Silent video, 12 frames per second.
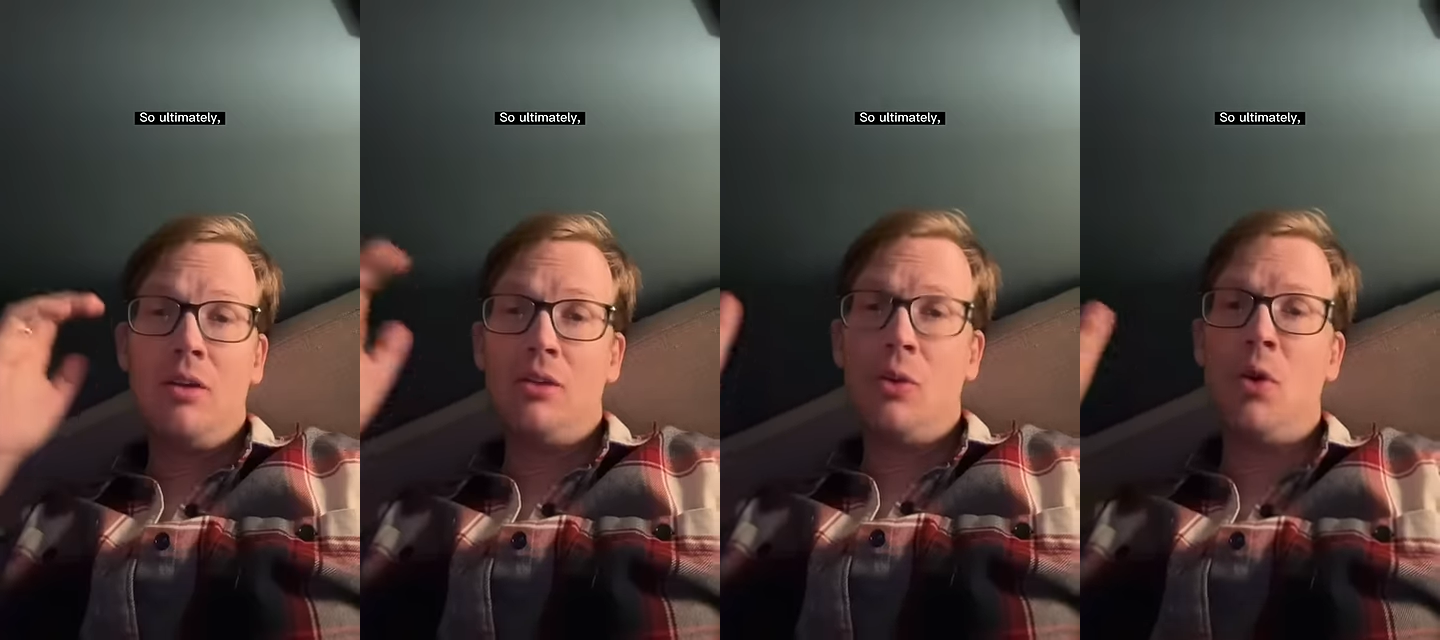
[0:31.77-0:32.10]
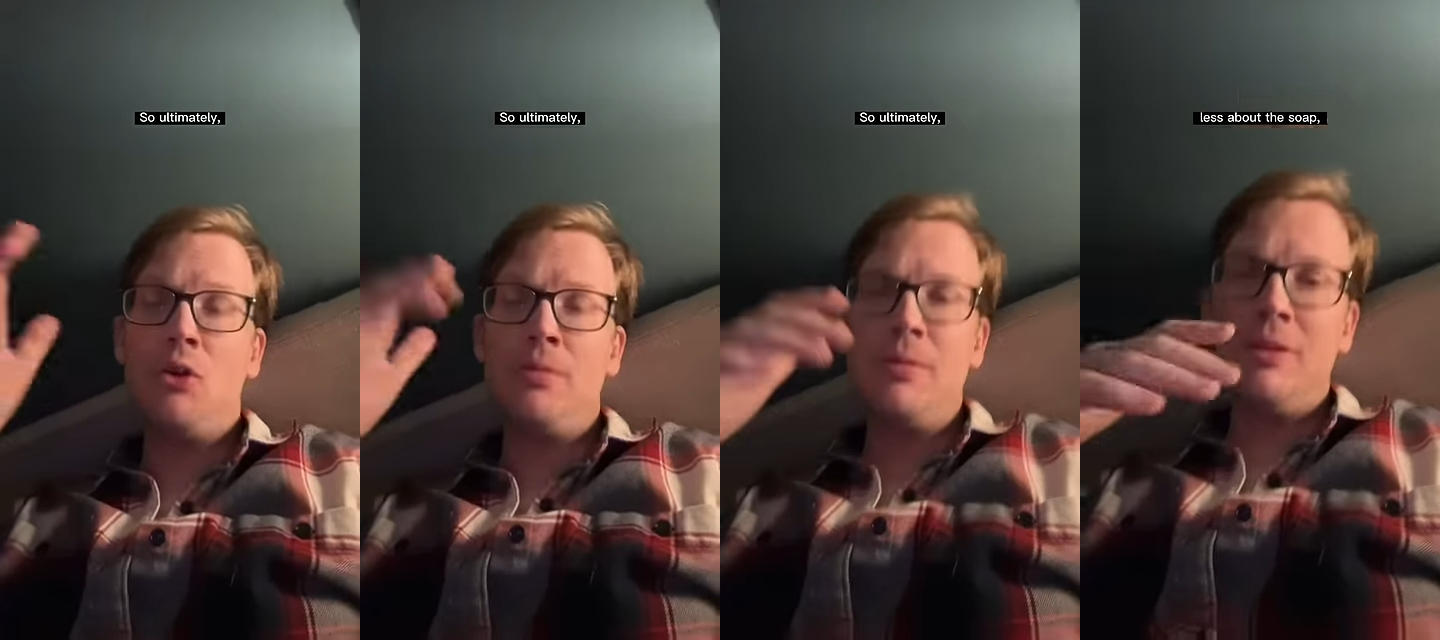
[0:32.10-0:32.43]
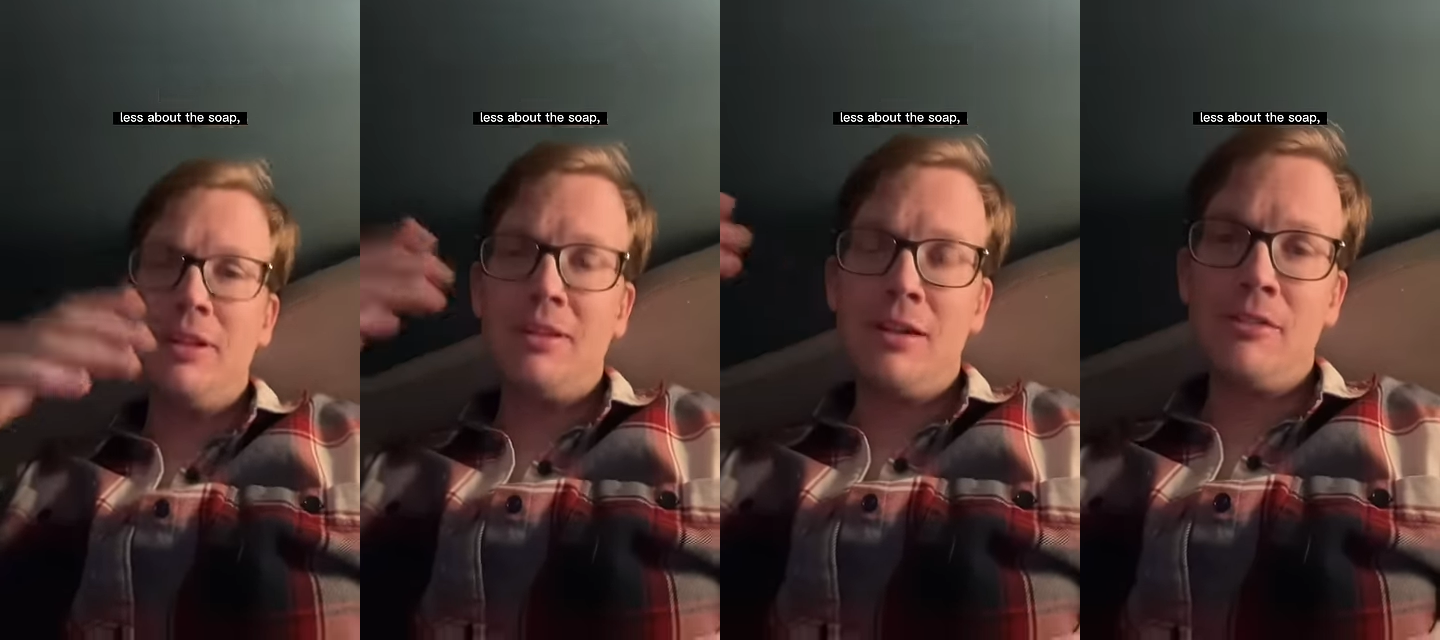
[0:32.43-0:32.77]
So ultimately,
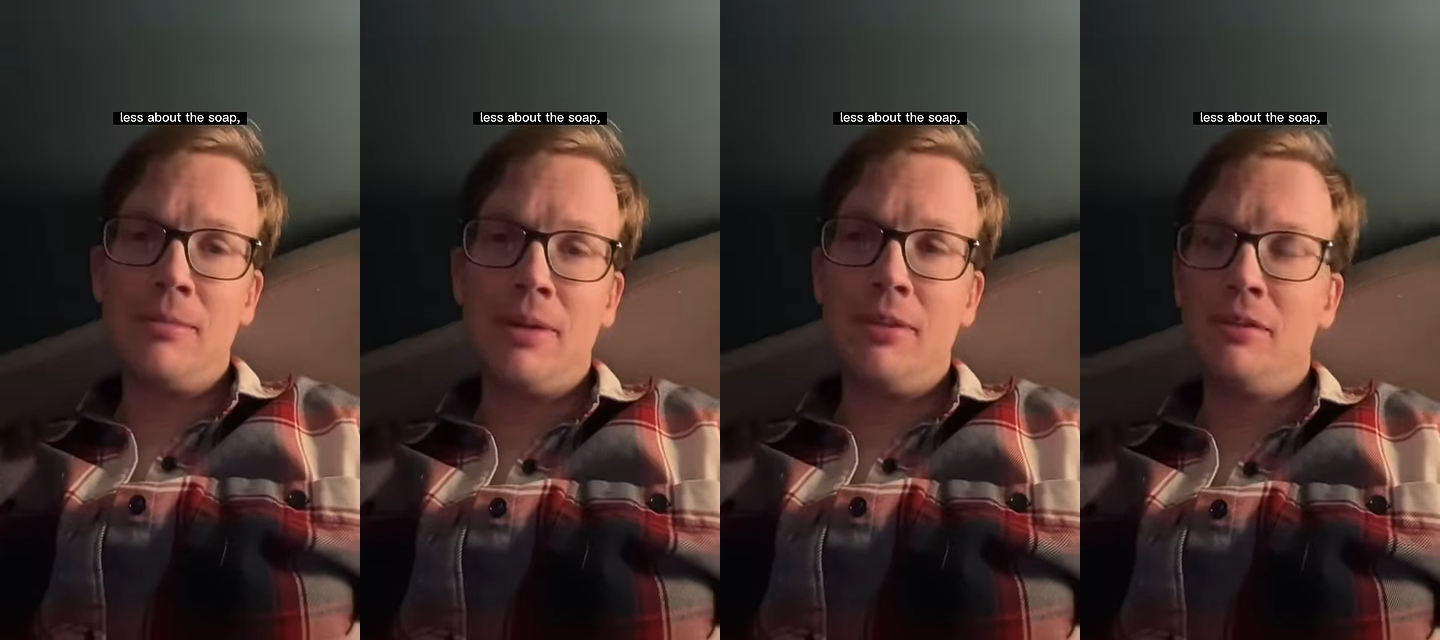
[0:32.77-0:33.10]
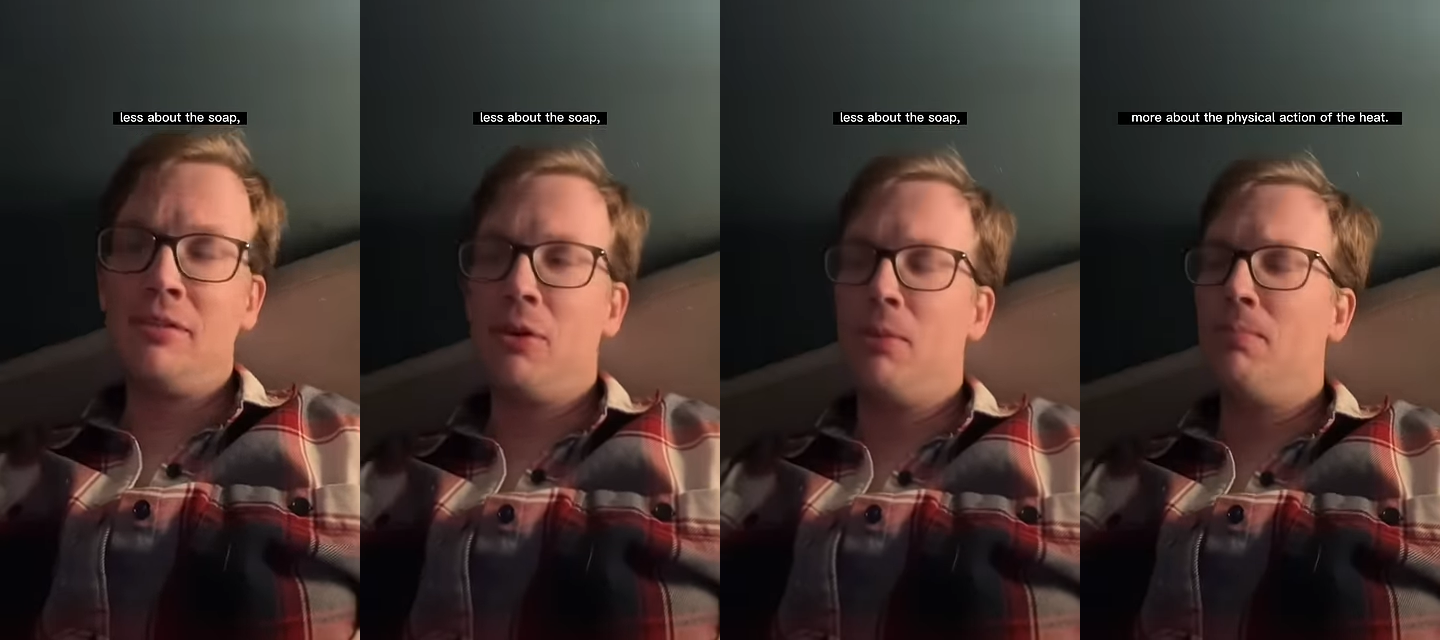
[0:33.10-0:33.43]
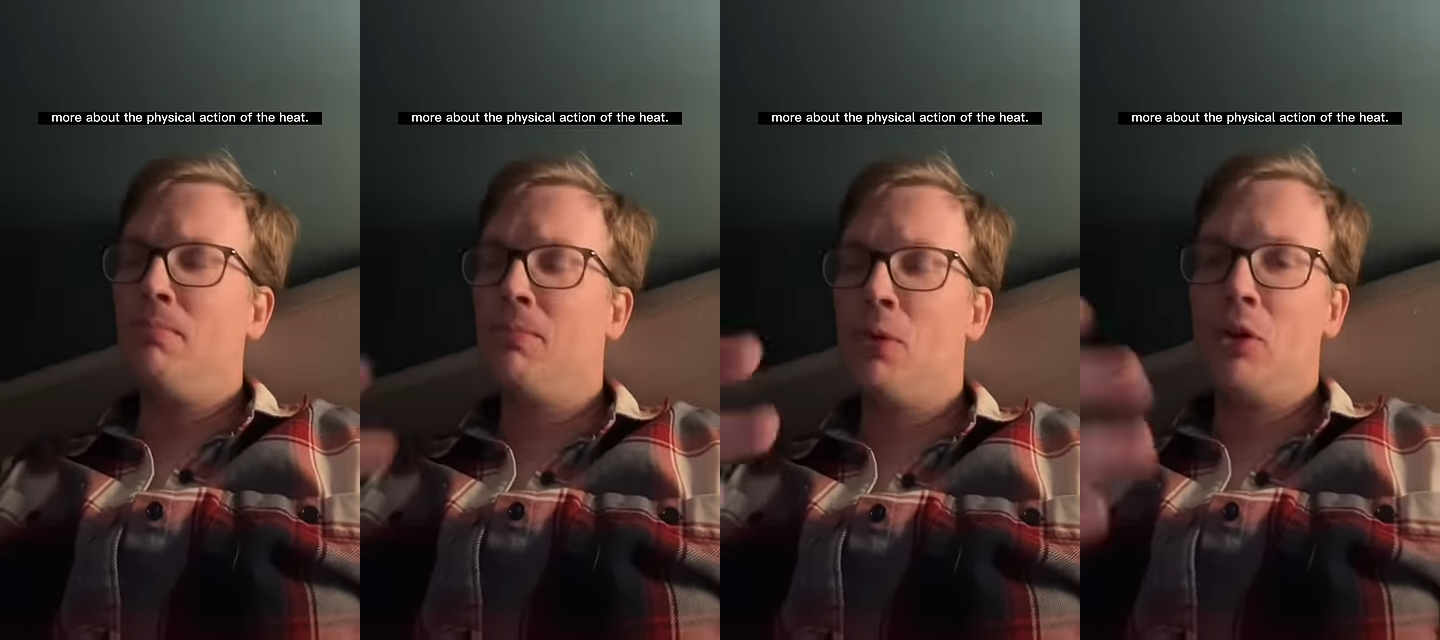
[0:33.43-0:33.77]
less about the soap,
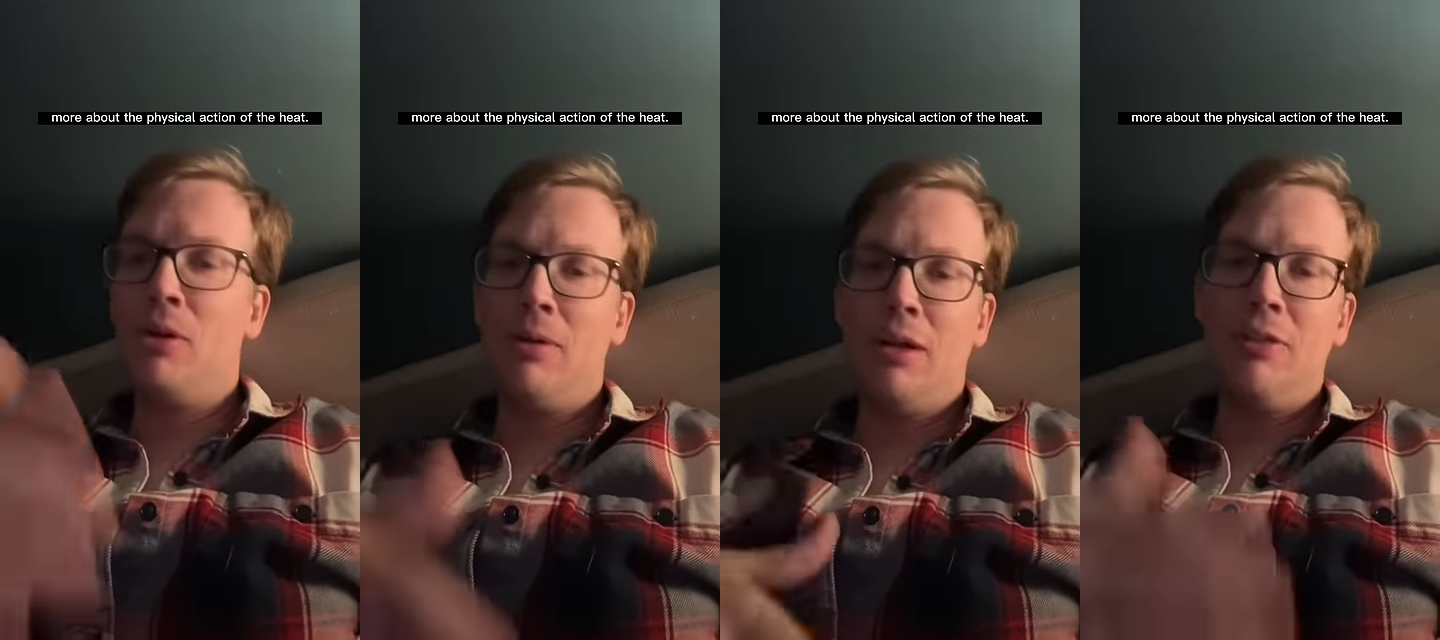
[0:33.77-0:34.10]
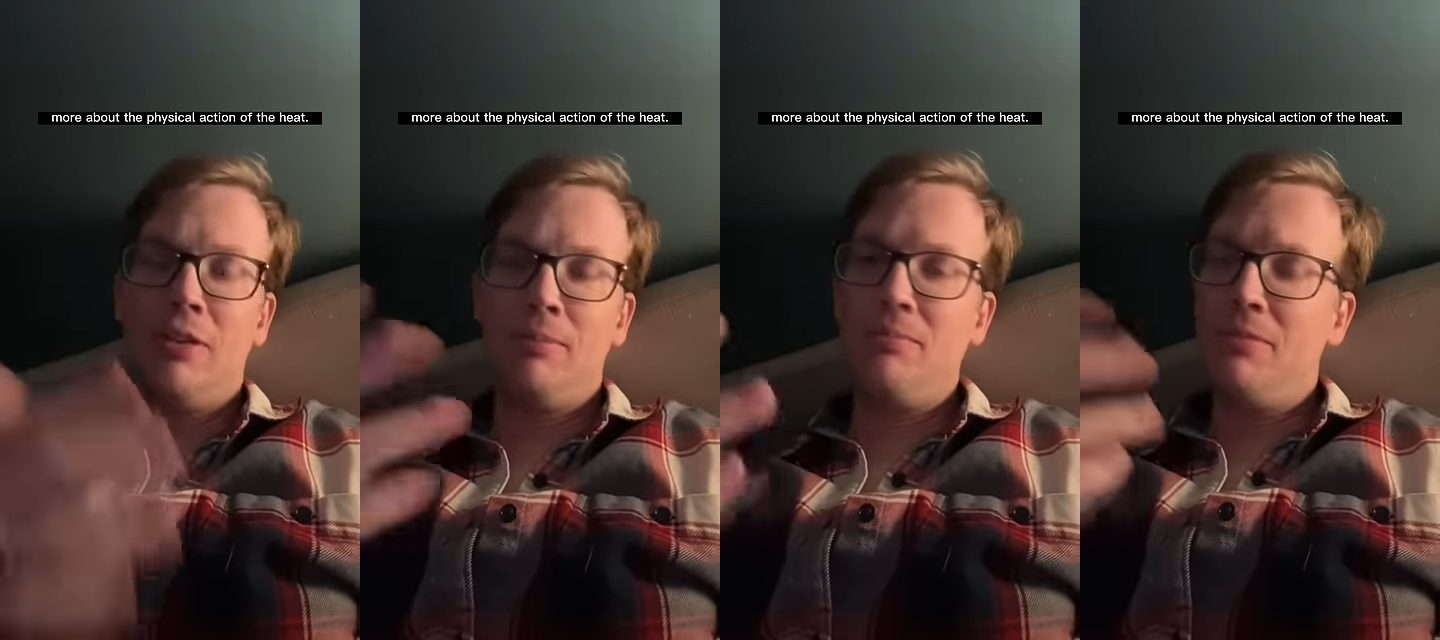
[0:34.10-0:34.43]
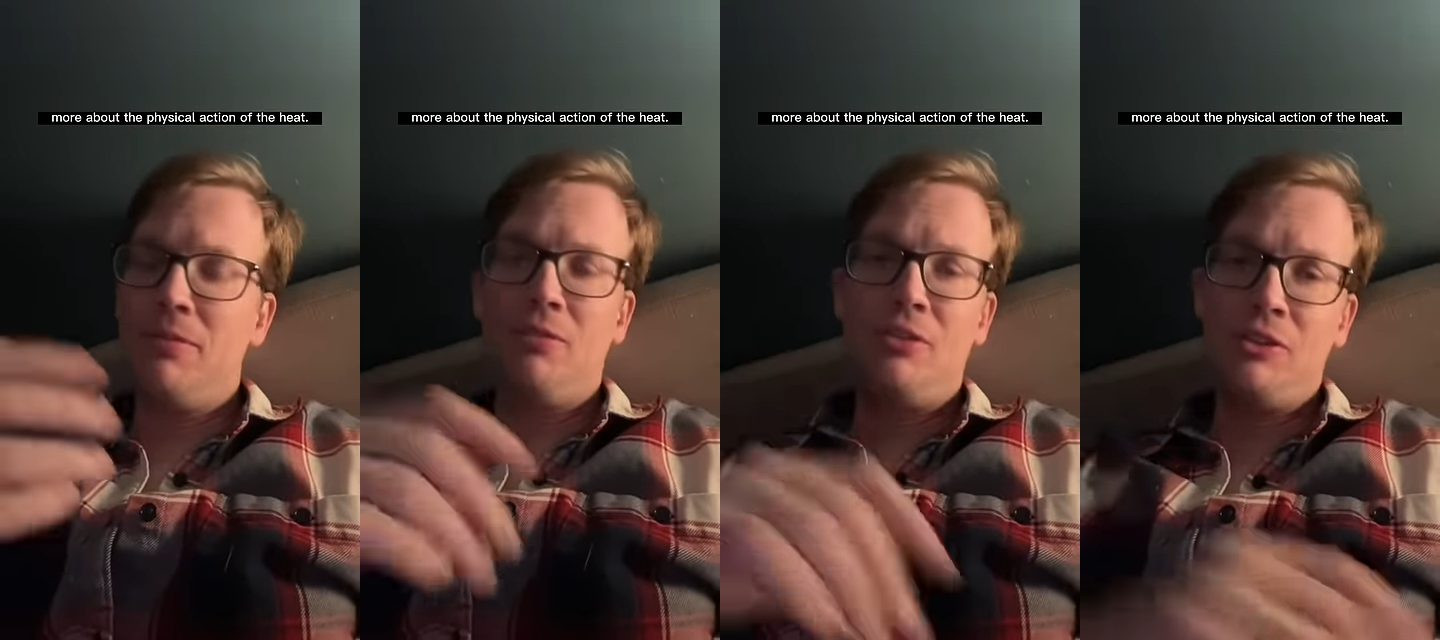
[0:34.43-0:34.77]
more about the
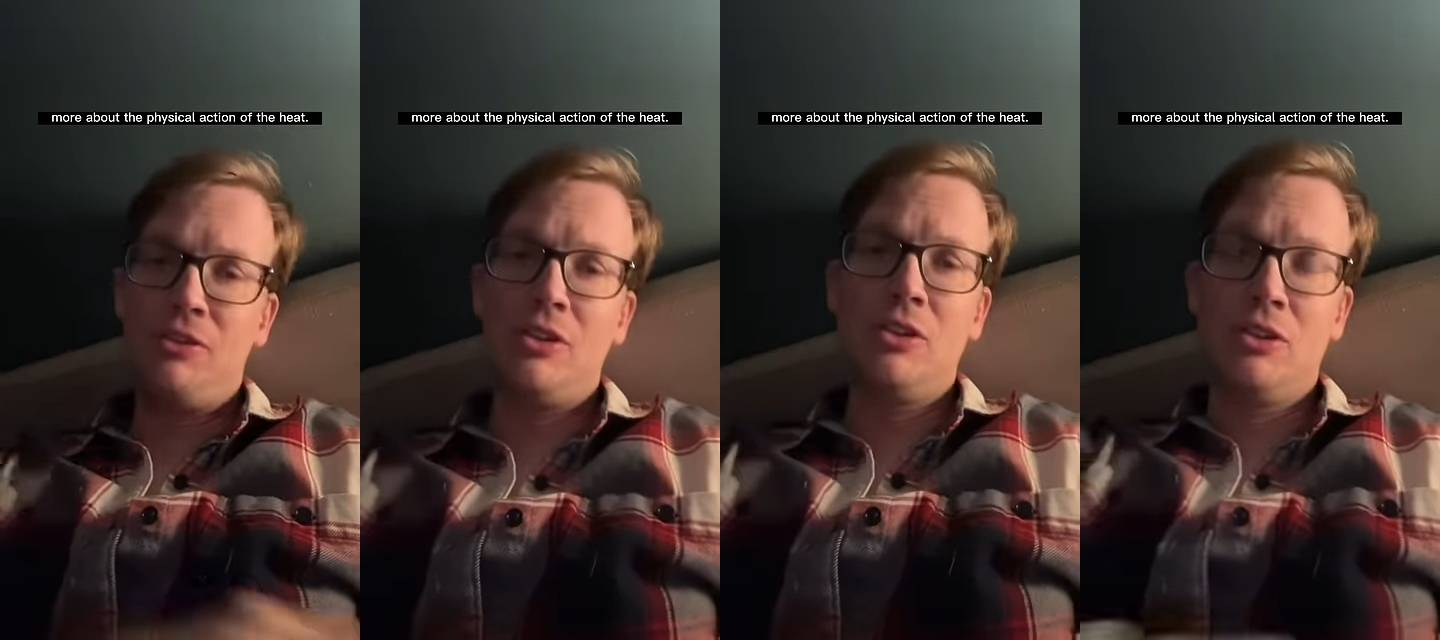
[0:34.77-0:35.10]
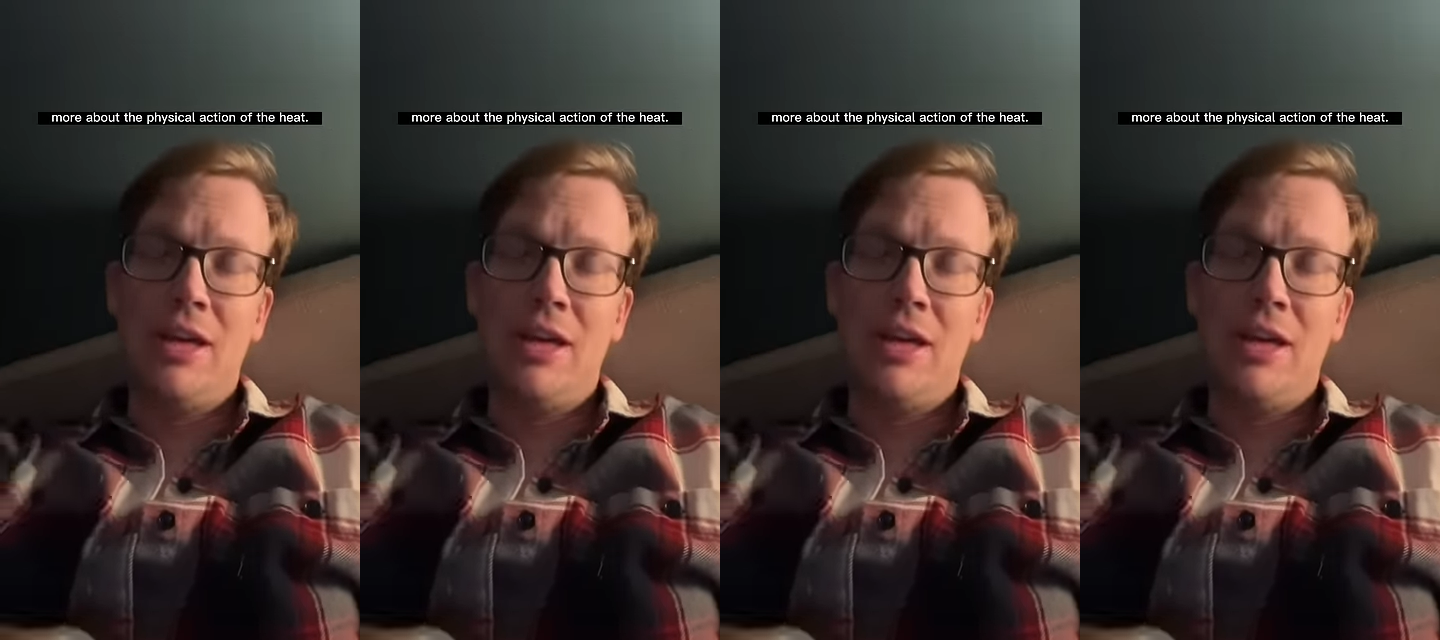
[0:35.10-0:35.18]
physical